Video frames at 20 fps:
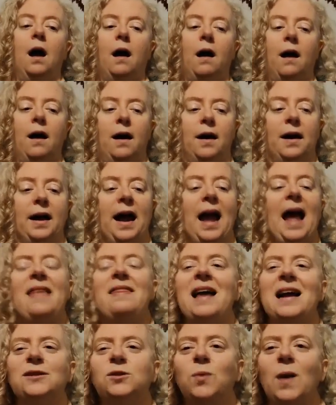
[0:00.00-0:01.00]
uh, and
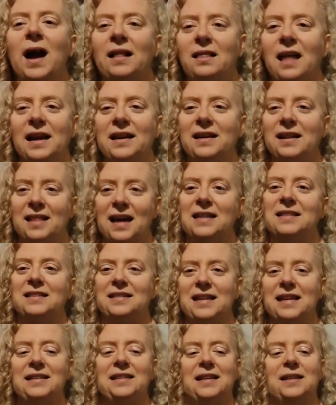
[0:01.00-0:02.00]
that's why I liked that
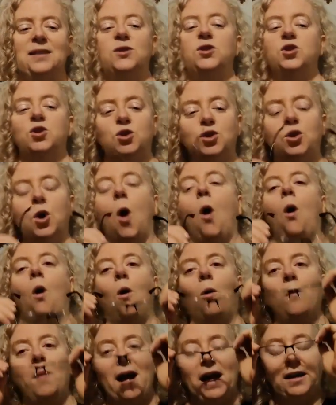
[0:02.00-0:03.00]
sentence
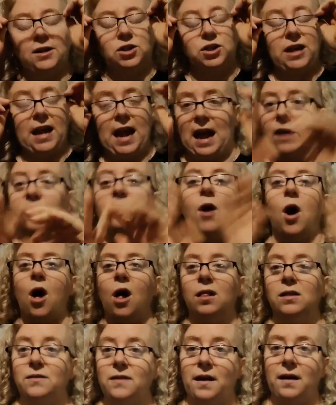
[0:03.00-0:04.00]
so much. Out of
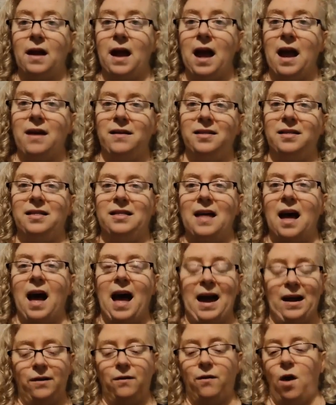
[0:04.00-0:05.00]
all of it, uh,
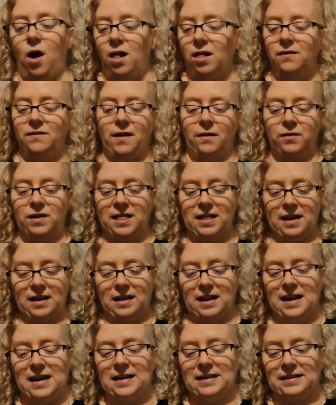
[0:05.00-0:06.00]
out of all of everything
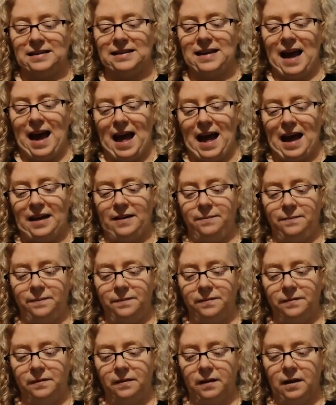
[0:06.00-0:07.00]
that he said,
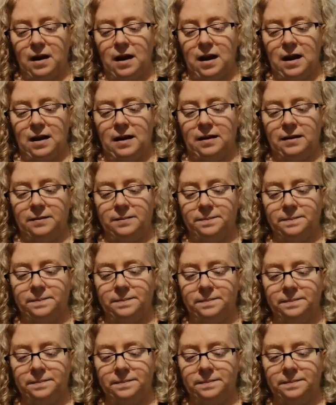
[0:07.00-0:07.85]
um,